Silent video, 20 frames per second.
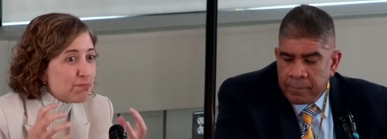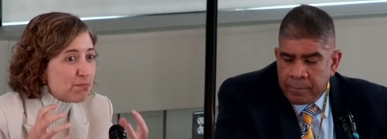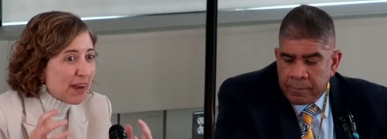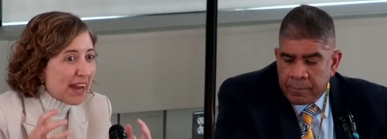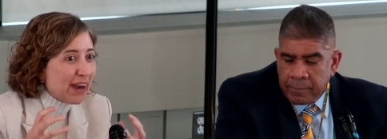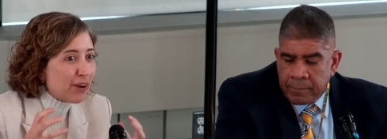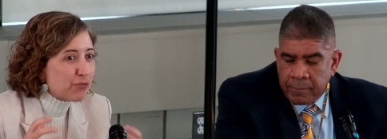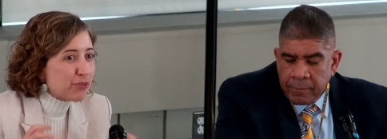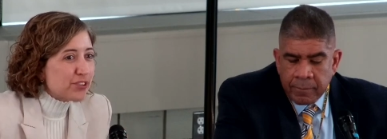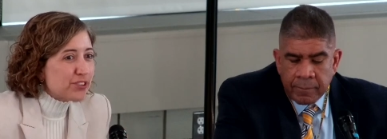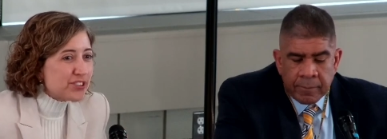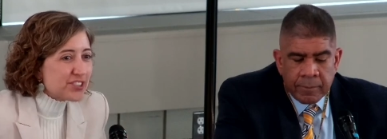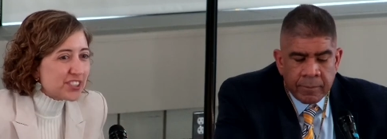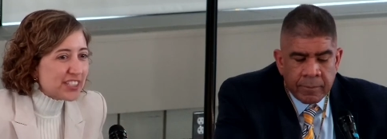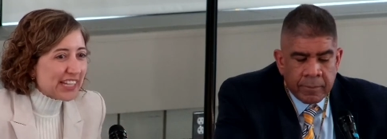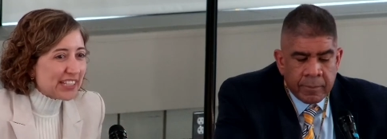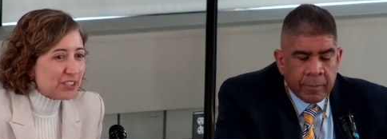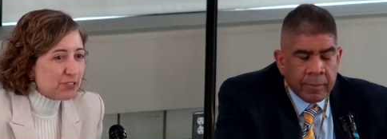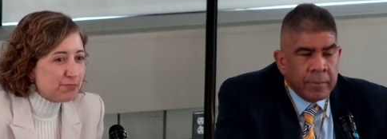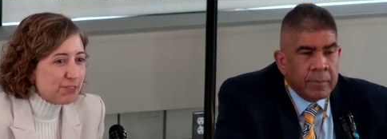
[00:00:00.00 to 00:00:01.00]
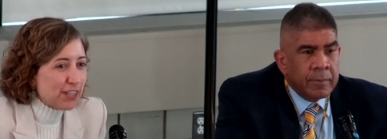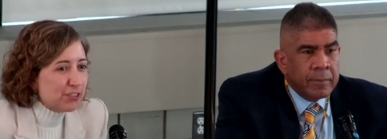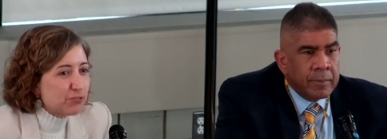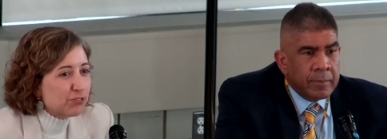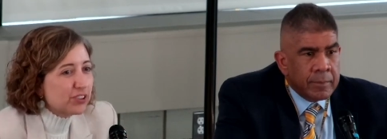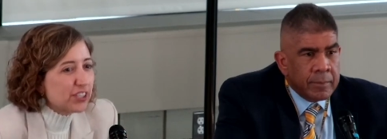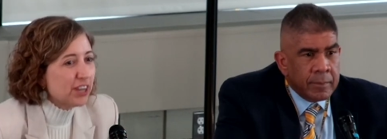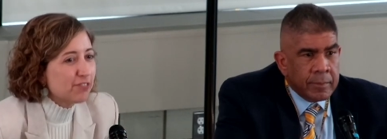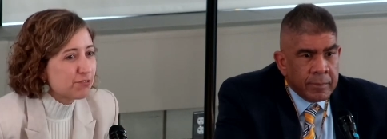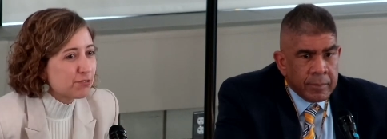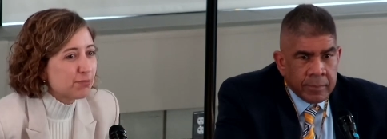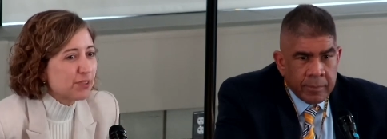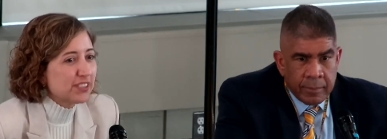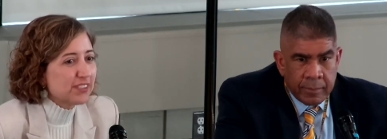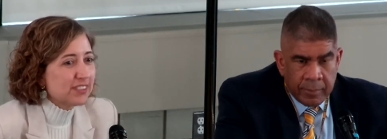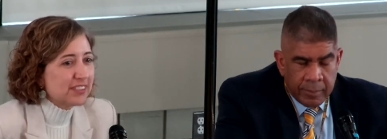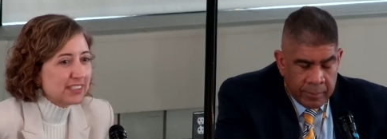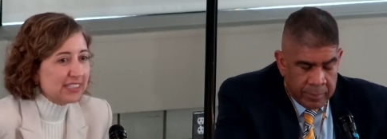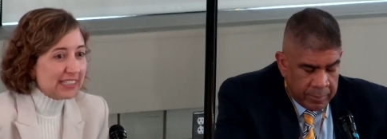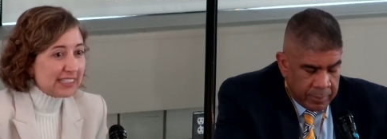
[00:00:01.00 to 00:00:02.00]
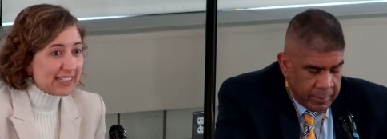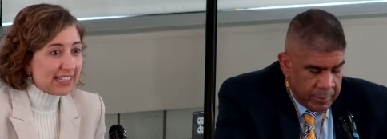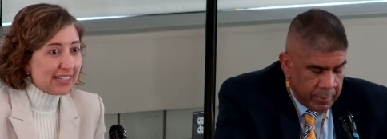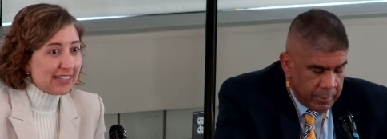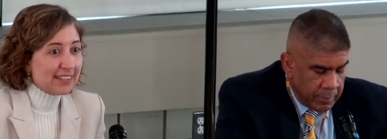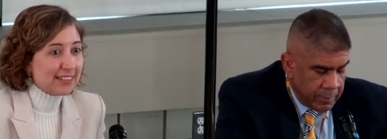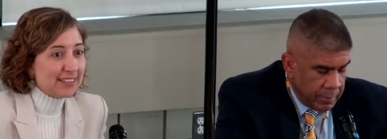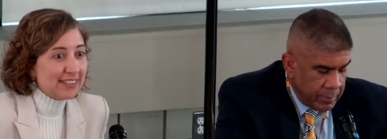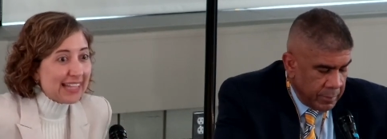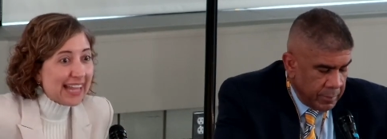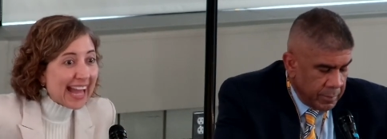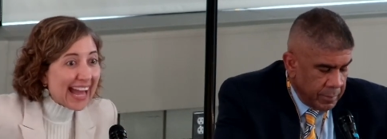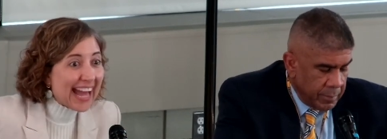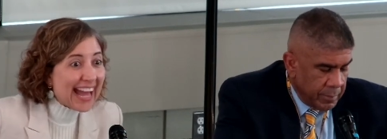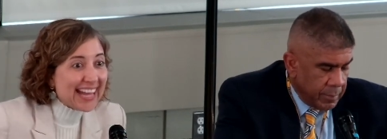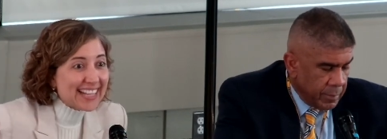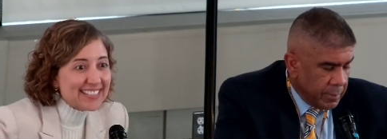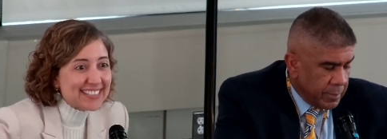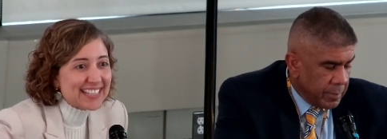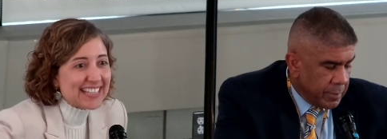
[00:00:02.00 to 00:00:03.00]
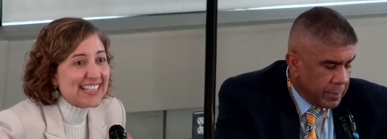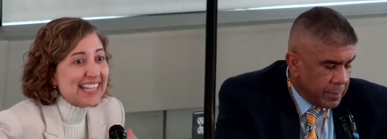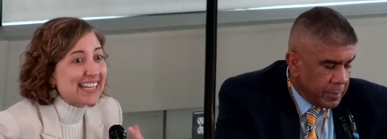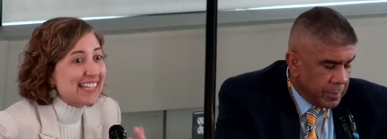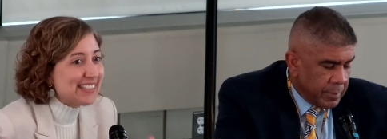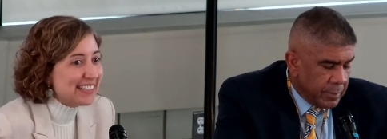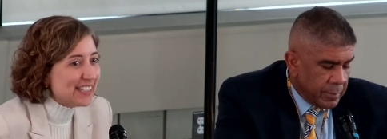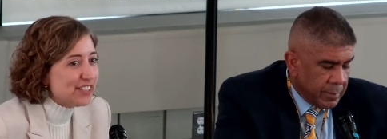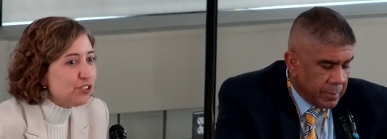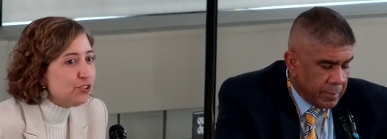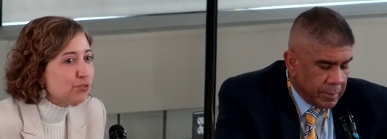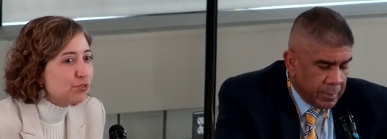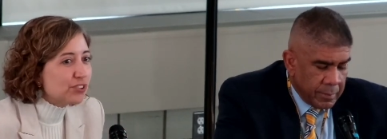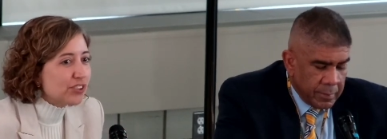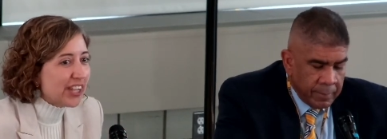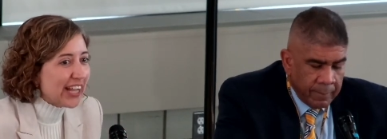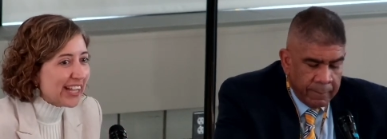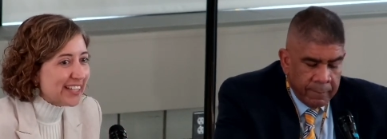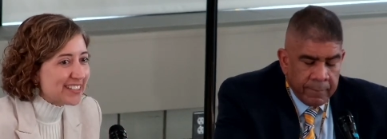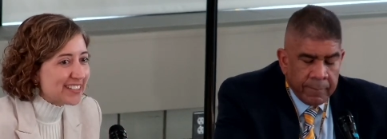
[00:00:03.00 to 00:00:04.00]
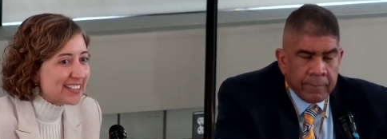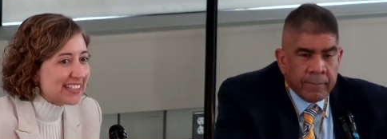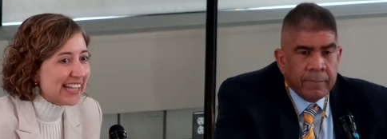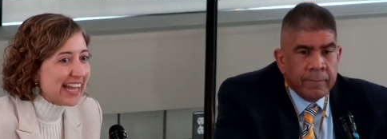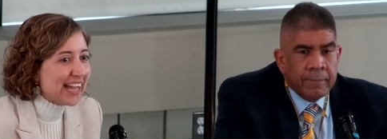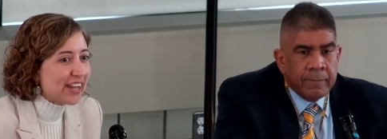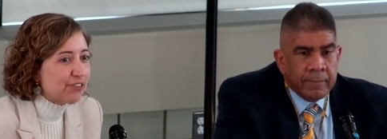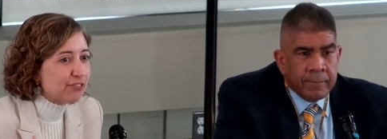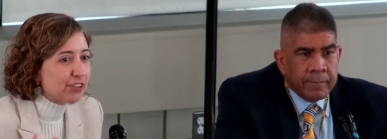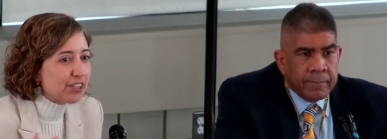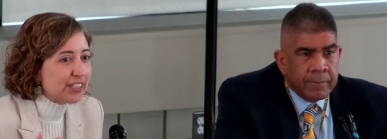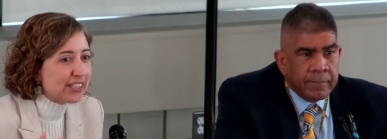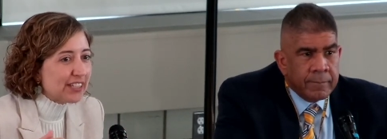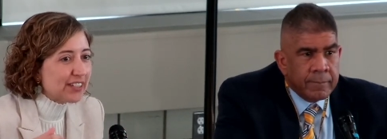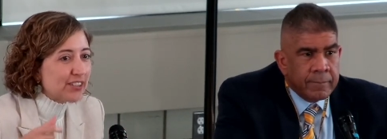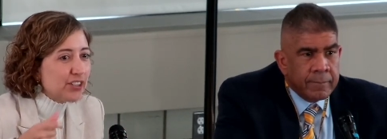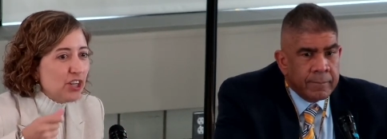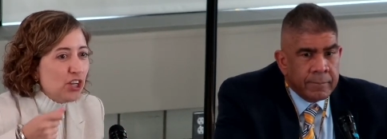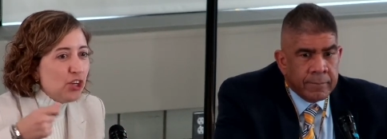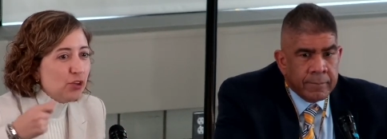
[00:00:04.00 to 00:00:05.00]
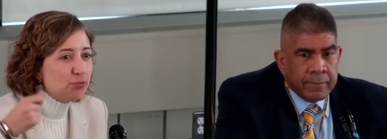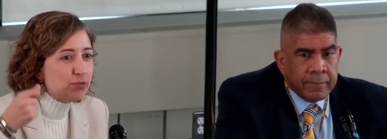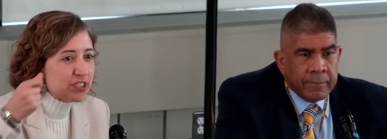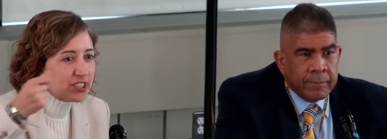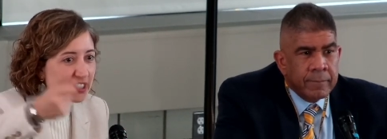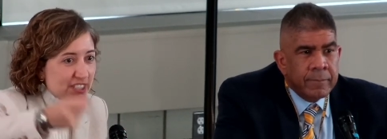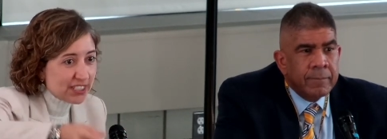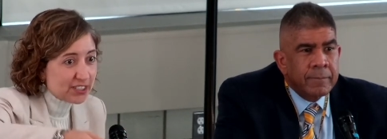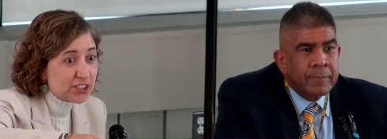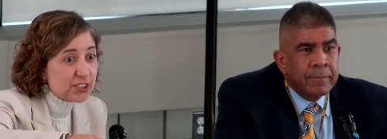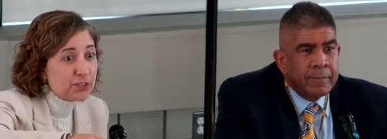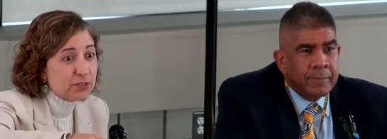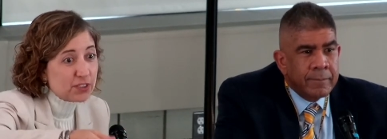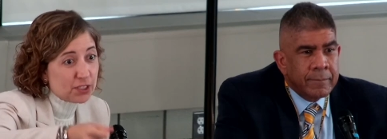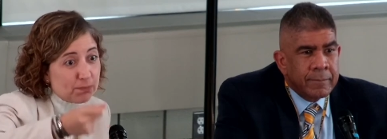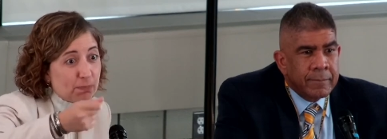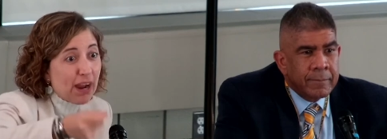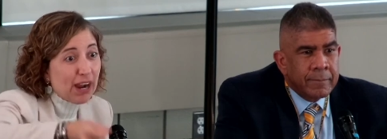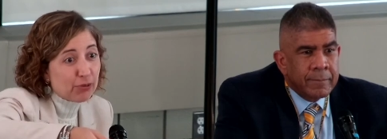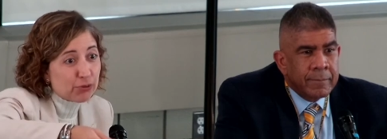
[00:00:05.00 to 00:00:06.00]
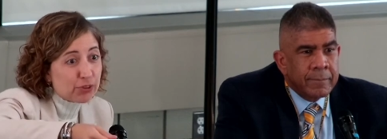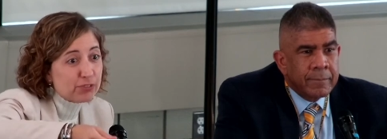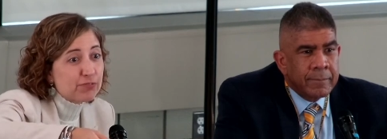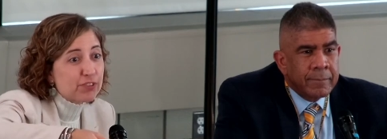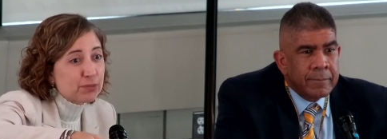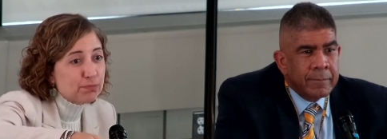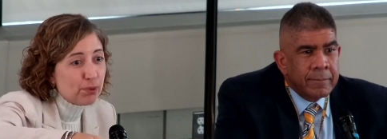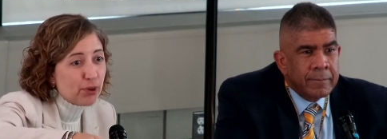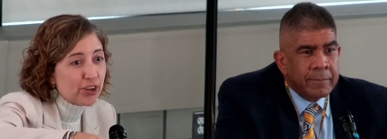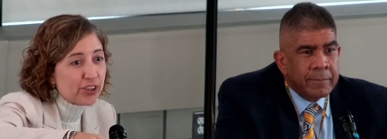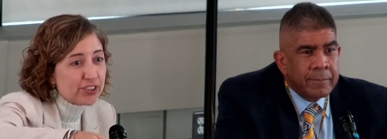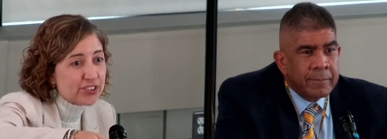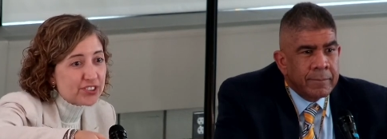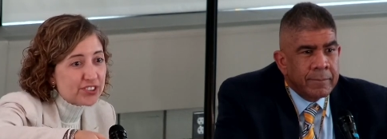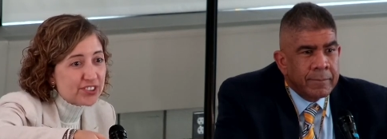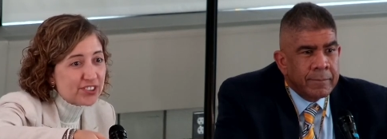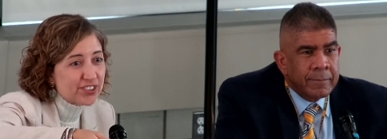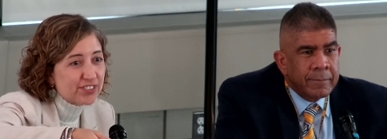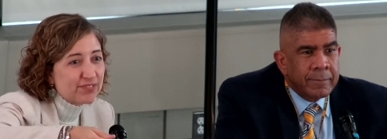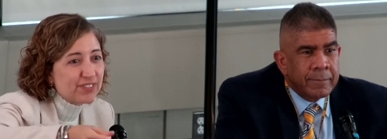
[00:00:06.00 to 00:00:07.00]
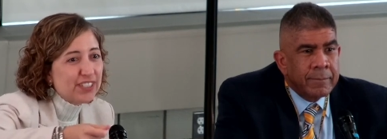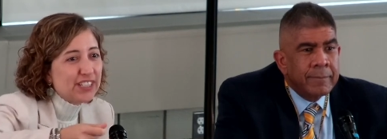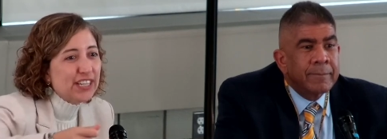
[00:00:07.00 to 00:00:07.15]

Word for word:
Speaker 1: powers that the federal government uh, has and that it did utilize in that arena was its, the power of the purse.